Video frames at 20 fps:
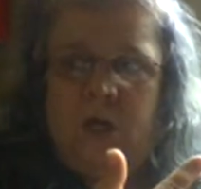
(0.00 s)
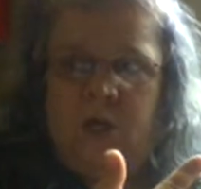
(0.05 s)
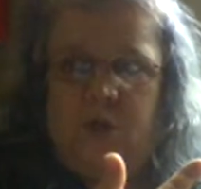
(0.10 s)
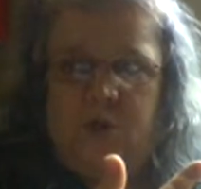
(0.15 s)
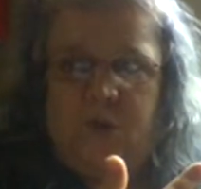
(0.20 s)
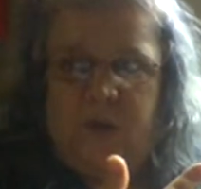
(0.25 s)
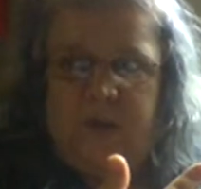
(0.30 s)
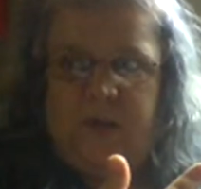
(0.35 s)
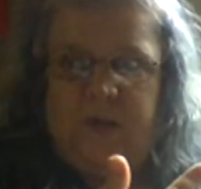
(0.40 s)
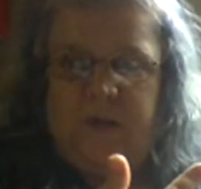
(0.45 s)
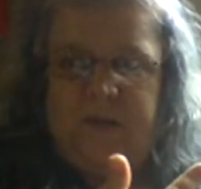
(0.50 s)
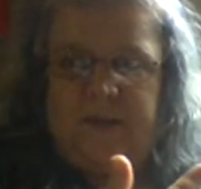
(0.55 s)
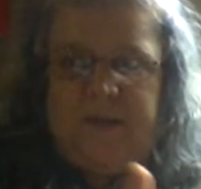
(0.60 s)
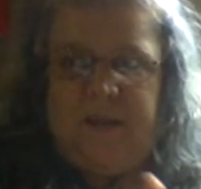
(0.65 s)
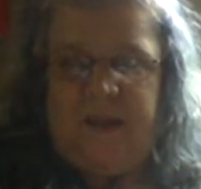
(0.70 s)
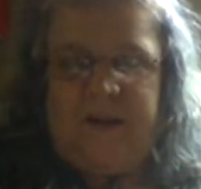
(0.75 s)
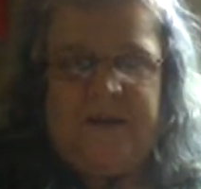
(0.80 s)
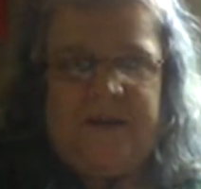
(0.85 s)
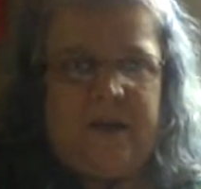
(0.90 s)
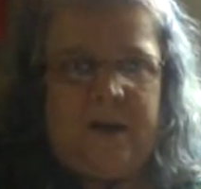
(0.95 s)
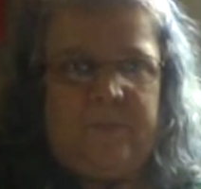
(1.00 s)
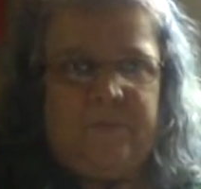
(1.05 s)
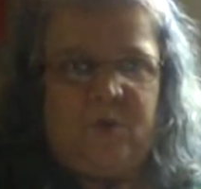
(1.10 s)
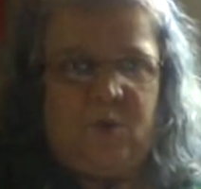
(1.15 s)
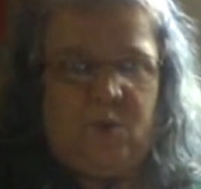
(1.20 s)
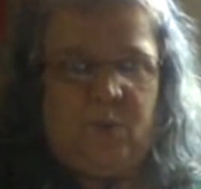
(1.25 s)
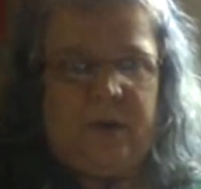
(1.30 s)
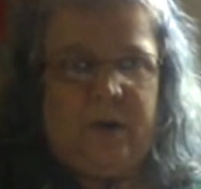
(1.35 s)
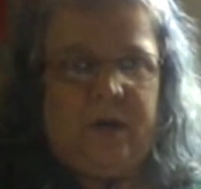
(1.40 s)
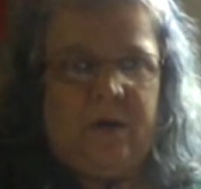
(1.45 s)
you can set it up
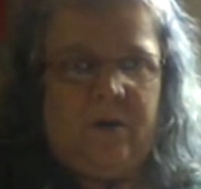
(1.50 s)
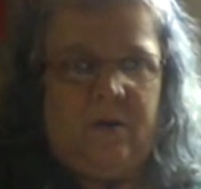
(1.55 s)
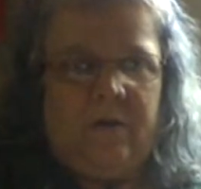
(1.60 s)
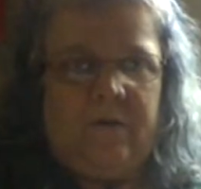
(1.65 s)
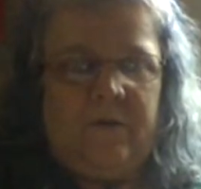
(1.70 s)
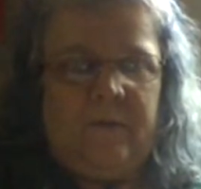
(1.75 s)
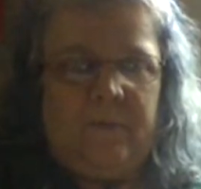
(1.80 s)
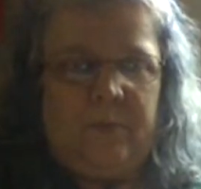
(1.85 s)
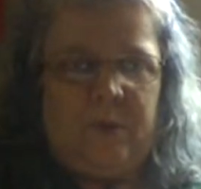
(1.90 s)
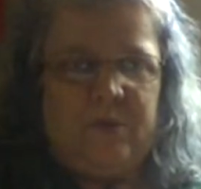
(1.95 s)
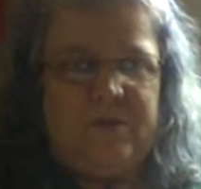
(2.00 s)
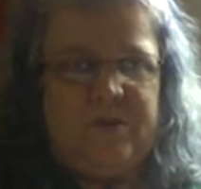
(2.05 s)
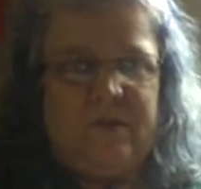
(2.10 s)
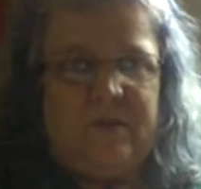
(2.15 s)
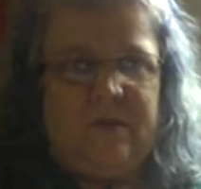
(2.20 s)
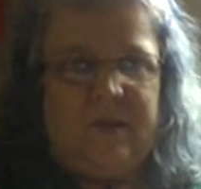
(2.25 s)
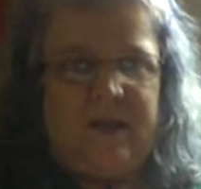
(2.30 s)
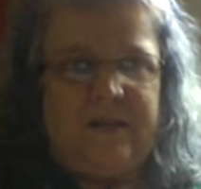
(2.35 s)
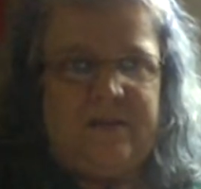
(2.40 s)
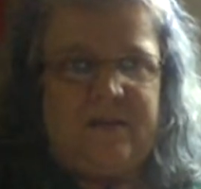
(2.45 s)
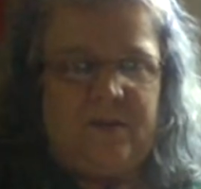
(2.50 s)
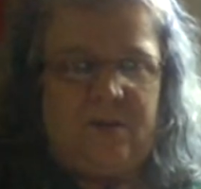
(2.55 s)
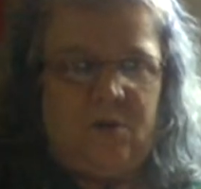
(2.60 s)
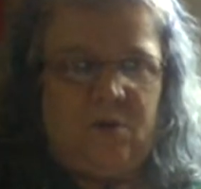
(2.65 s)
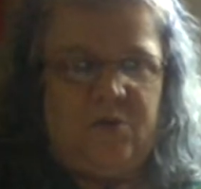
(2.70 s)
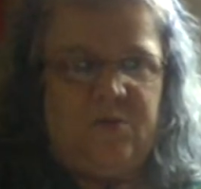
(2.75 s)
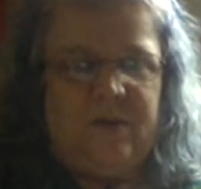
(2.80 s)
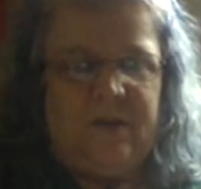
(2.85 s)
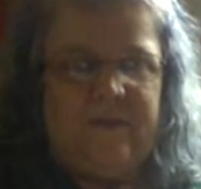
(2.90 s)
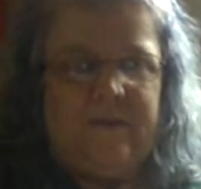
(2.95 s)
to where the person that's
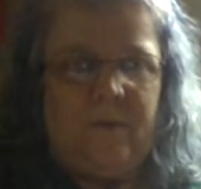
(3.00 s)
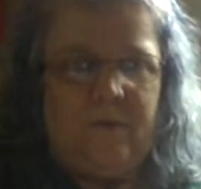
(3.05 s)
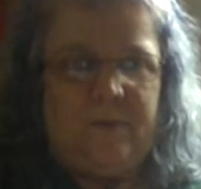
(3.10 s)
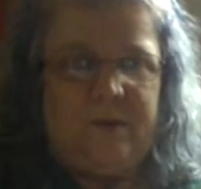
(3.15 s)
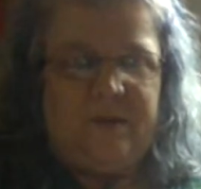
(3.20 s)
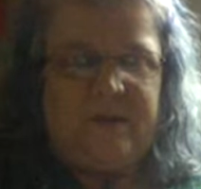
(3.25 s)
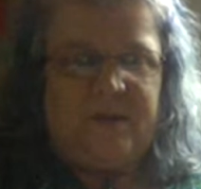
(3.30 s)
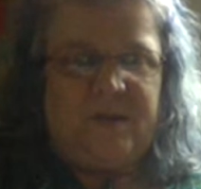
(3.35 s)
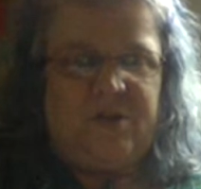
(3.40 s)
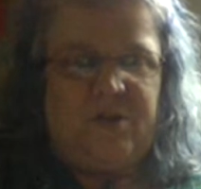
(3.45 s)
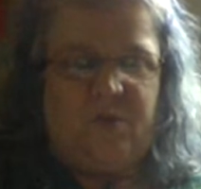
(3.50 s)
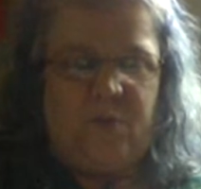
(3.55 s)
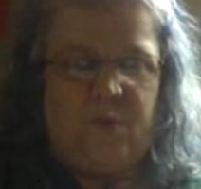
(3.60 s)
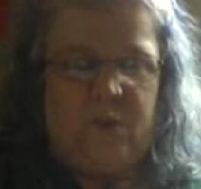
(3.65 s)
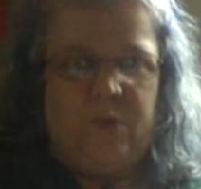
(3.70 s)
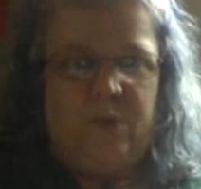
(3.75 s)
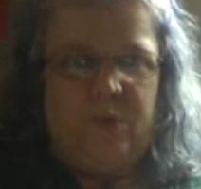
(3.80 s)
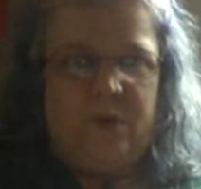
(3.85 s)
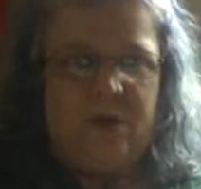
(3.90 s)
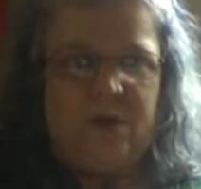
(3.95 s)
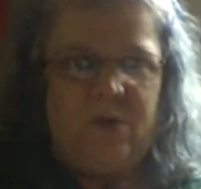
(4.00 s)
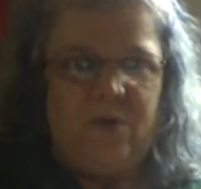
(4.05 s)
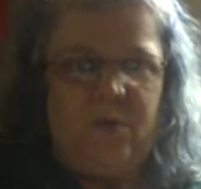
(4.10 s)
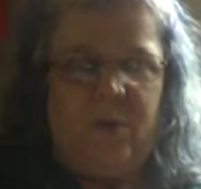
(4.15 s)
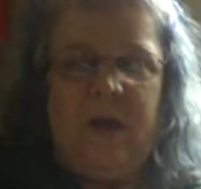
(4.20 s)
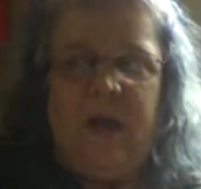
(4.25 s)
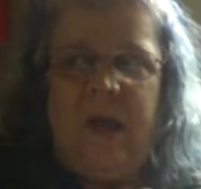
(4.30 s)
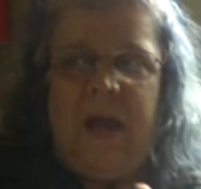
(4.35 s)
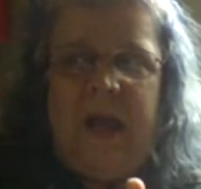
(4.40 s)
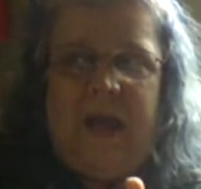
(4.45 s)
using their business through you
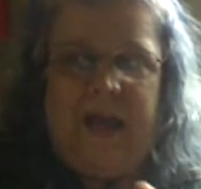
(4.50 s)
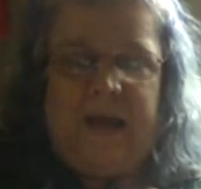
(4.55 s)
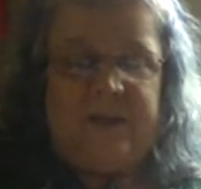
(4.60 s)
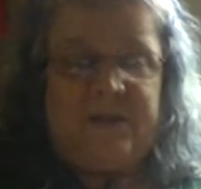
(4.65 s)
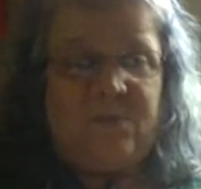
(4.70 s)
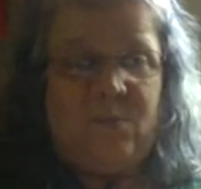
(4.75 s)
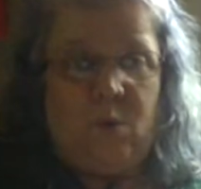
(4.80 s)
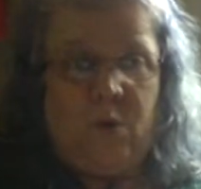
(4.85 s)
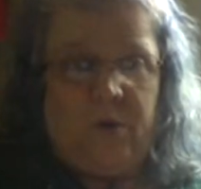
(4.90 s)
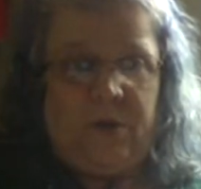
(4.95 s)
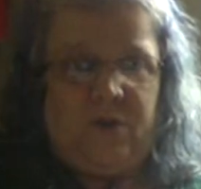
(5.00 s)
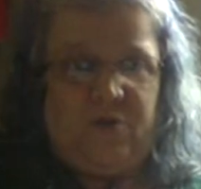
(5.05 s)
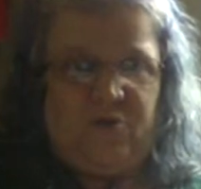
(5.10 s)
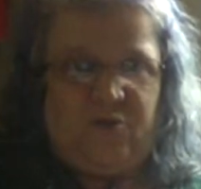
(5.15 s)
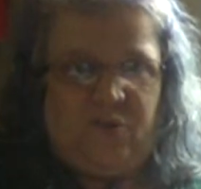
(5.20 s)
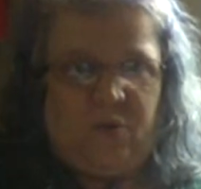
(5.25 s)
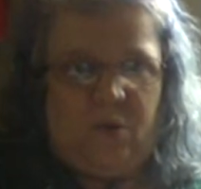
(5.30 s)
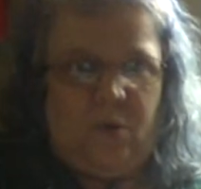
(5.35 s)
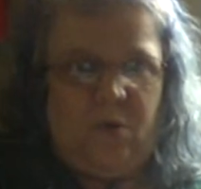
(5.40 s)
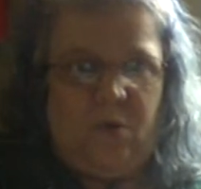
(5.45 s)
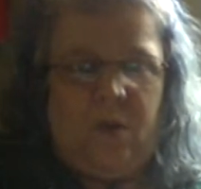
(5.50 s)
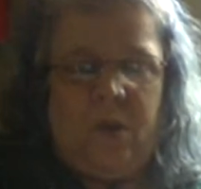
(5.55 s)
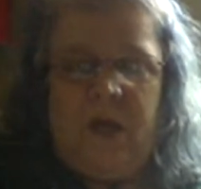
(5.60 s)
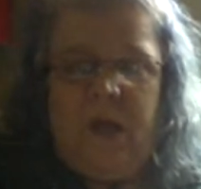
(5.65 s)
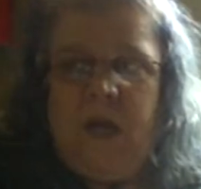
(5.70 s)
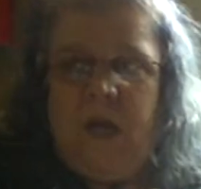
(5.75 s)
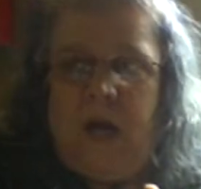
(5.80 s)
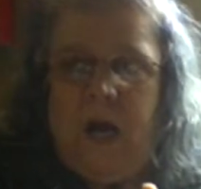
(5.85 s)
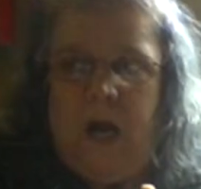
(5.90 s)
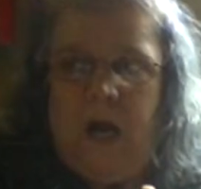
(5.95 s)
has more control.
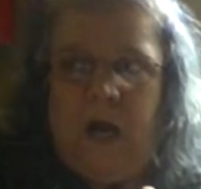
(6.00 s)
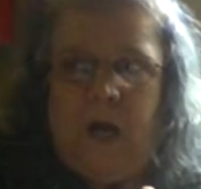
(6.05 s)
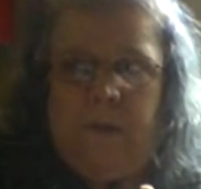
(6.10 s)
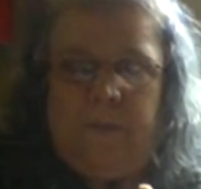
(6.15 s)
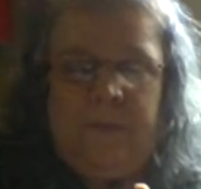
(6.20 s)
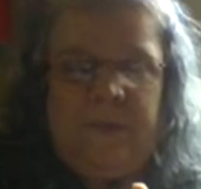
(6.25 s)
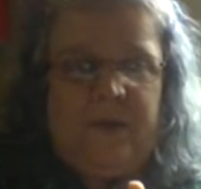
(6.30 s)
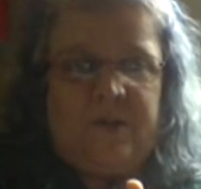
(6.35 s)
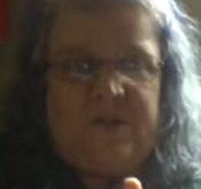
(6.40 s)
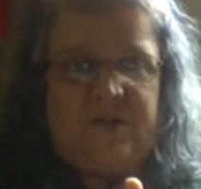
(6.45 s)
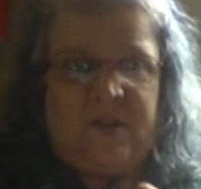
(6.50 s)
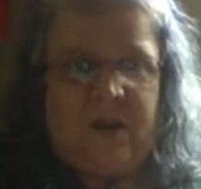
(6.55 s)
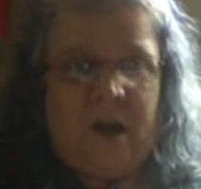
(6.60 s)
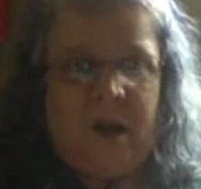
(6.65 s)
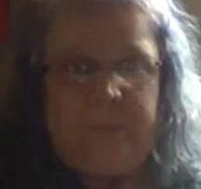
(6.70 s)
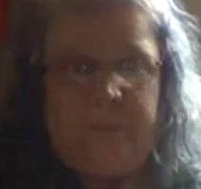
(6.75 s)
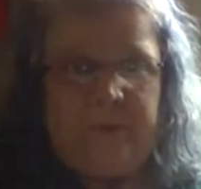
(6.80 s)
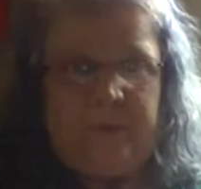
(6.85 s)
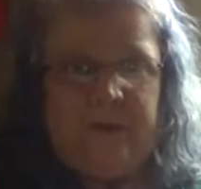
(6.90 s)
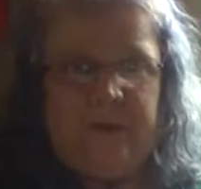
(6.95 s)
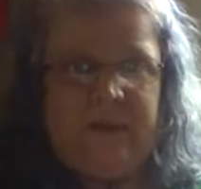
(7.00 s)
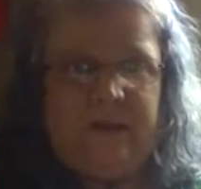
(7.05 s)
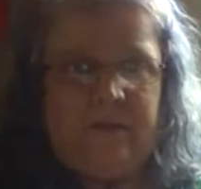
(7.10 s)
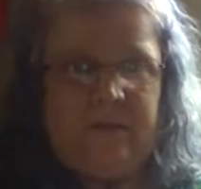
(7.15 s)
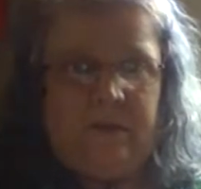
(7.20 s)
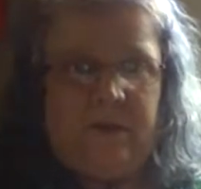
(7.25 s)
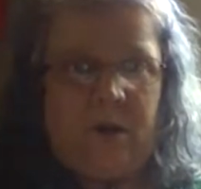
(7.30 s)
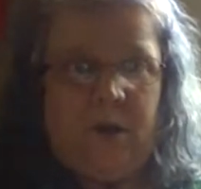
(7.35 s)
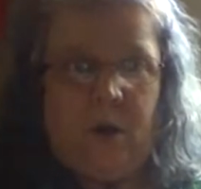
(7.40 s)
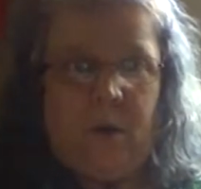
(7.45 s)
Um, stop,
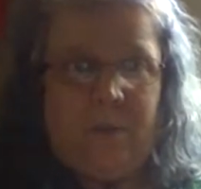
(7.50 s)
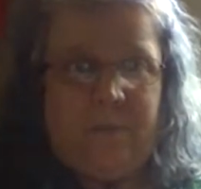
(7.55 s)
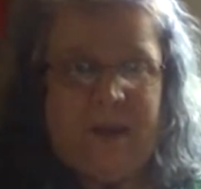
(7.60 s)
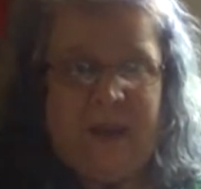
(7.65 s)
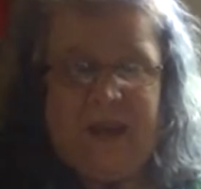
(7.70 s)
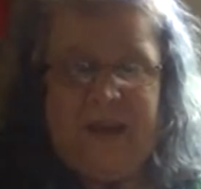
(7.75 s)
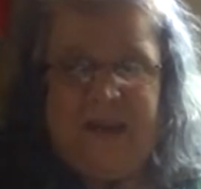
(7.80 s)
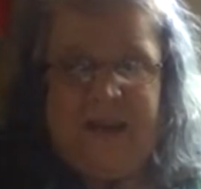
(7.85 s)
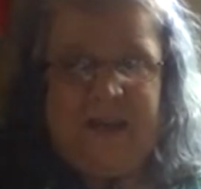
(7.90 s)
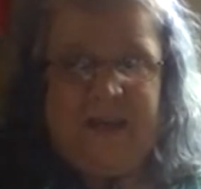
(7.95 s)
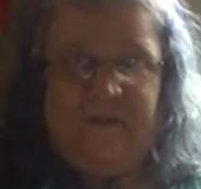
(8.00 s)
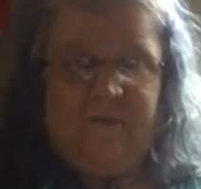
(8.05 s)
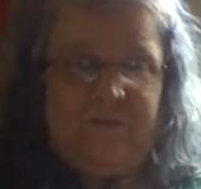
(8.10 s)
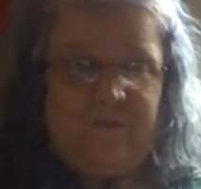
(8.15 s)
you know, banning and